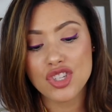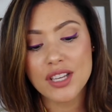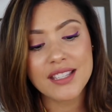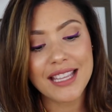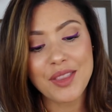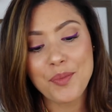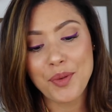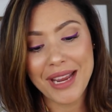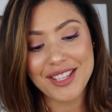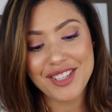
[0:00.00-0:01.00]
Just like the
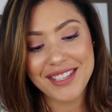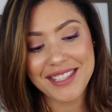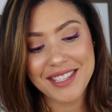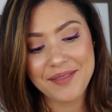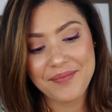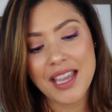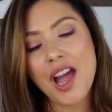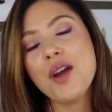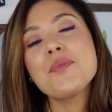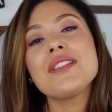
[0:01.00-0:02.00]
branches
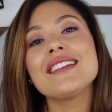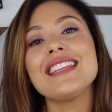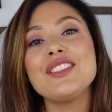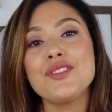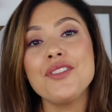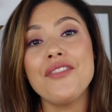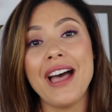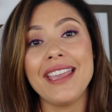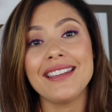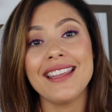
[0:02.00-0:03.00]
are plugged into the
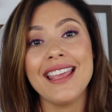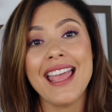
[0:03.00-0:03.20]
vine